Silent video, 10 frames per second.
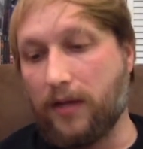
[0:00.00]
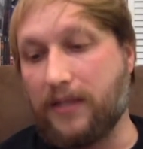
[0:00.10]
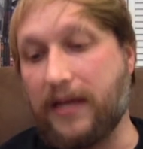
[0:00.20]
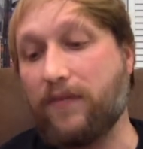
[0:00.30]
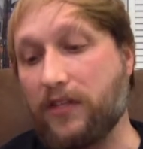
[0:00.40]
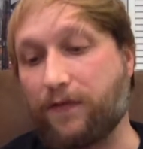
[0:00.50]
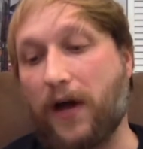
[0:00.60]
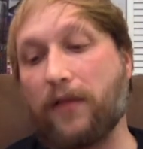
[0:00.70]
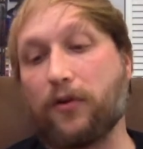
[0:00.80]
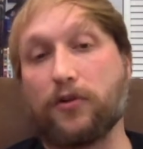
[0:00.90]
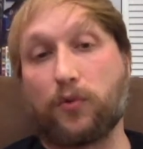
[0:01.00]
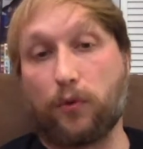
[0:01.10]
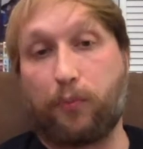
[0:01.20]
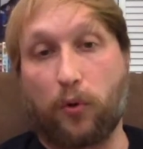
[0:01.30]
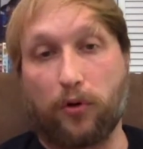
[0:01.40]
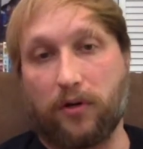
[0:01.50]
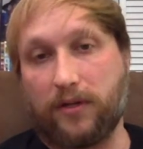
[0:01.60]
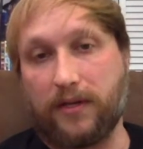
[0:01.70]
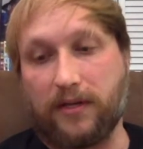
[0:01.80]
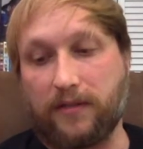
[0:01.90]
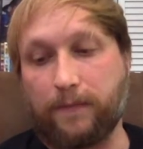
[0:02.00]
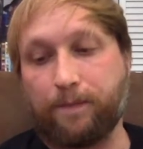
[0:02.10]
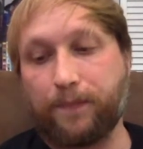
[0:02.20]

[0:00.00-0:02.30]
Davy's father is a reporter in this.